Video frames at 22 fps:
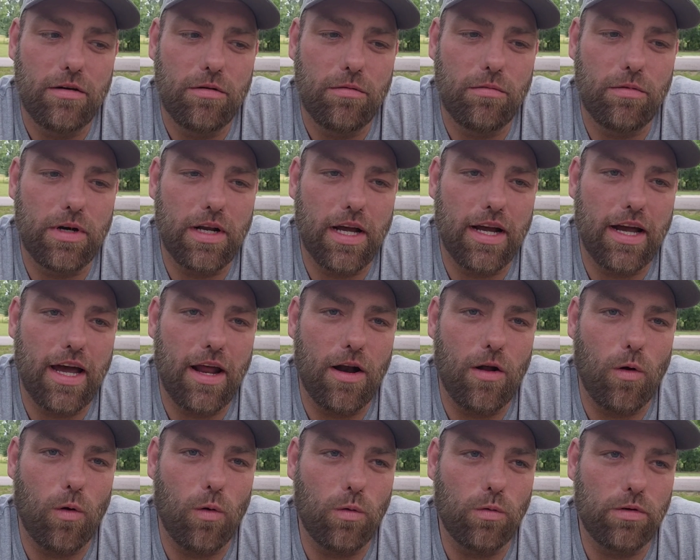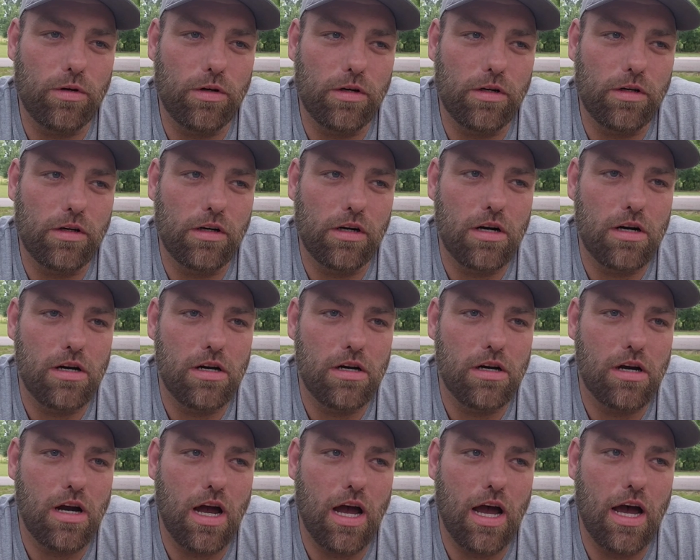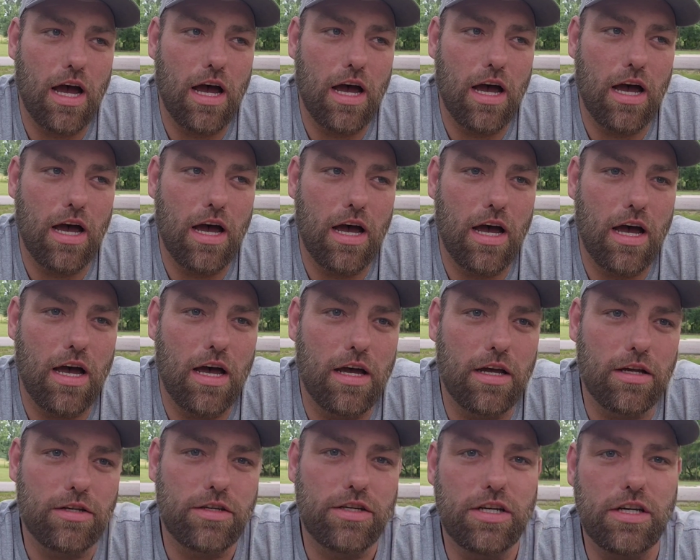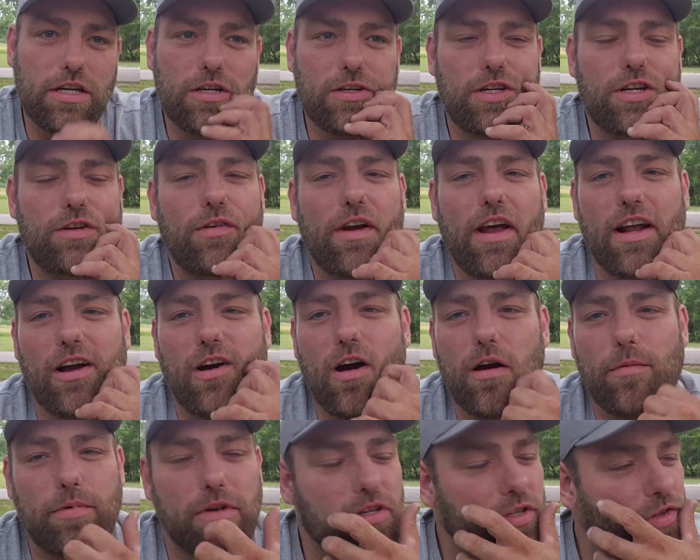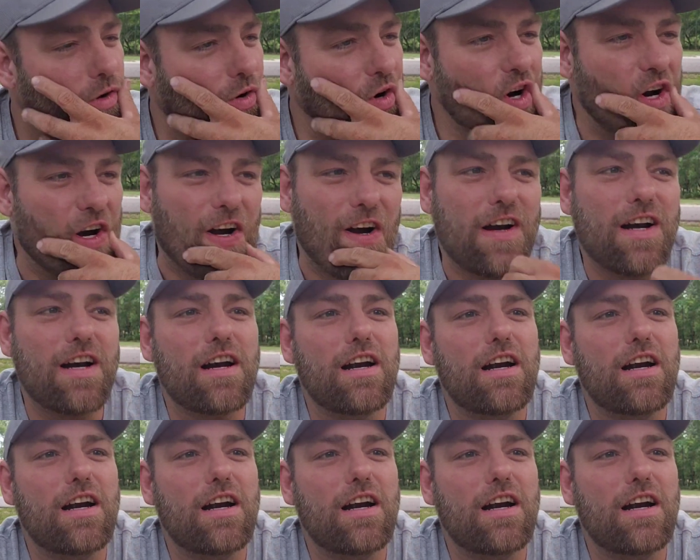When I got older, she ran a carpet store,